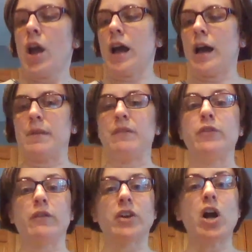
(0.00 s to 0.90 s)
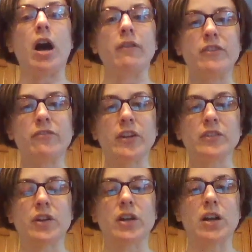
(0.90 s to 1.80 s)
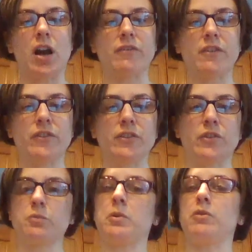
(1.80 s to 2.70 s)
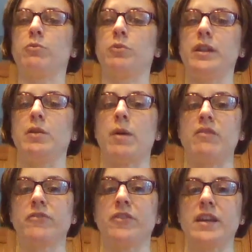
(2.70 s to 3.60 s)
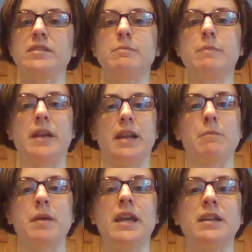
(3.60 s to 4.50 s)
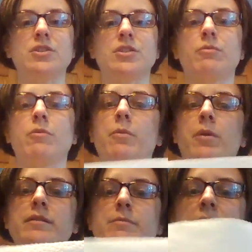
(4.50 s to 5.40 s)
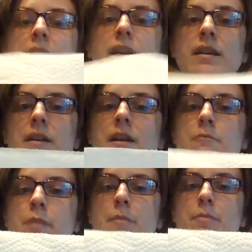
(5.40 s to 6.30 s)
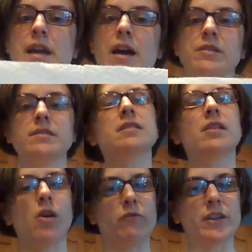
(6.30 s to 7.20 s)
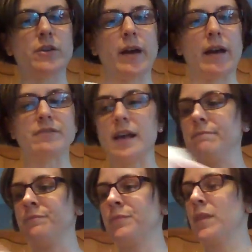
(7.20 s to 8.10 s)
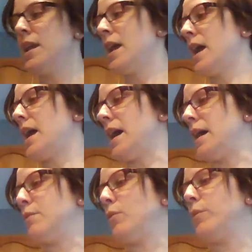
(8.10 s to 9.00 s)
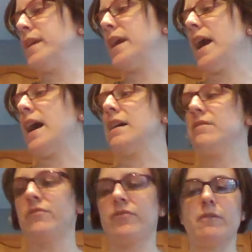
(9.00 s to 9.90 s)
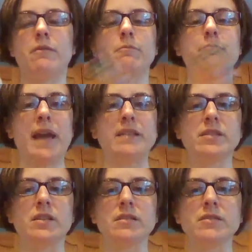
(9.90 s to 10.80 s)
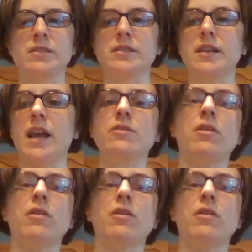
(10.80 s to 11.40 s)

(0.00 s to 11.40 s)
If you have a coffee filters work really well for this, but in a pinch, what works better? Paper towels, hopefully you have some. We have pencils, and you'll